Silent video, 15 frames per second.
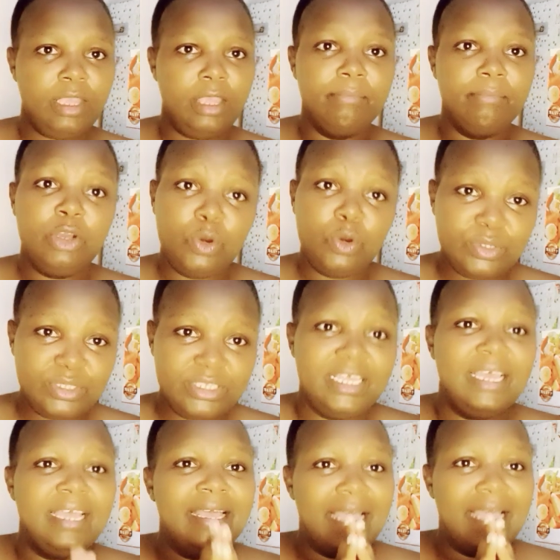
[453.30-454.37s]
Because
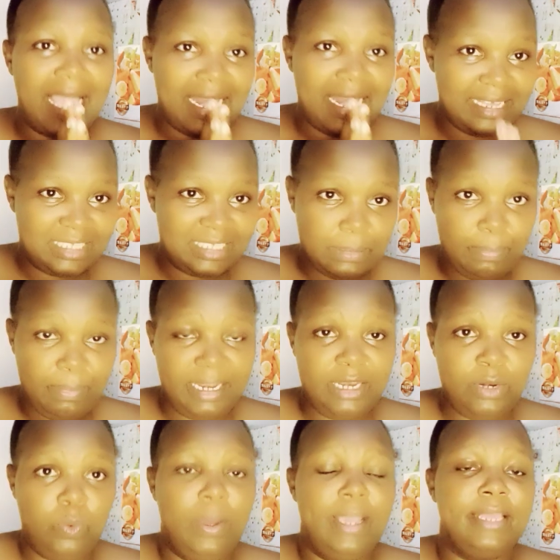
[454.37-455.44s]
I'll
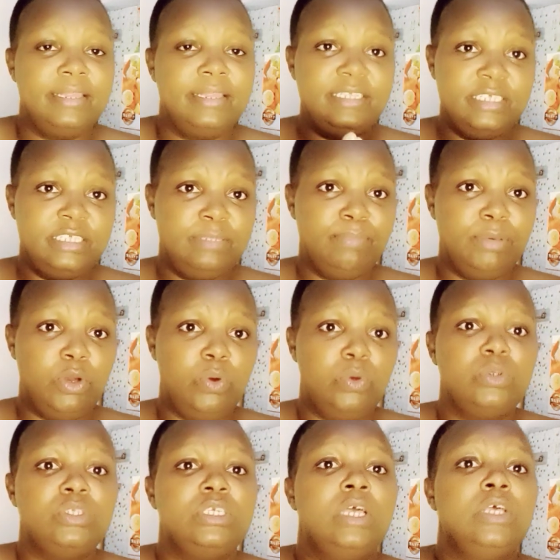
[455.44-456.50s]
explain why. This is
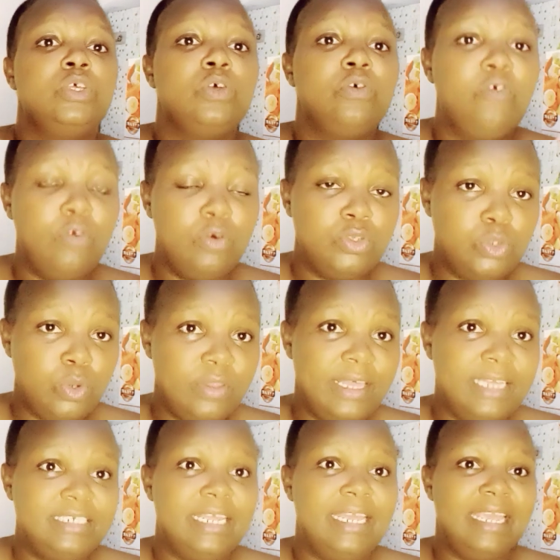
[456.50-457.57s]
because so
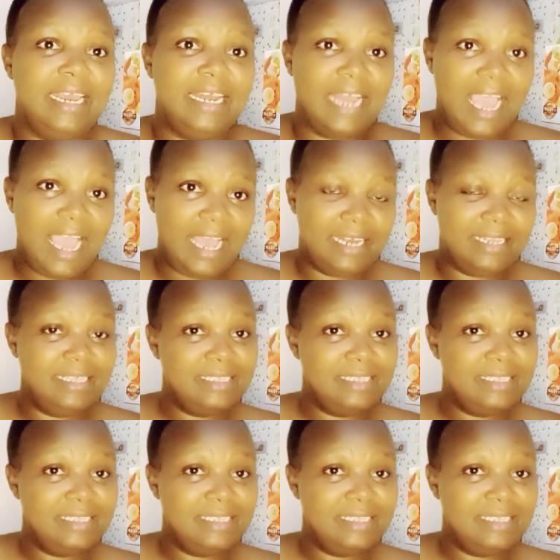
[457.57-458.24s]
that I can earn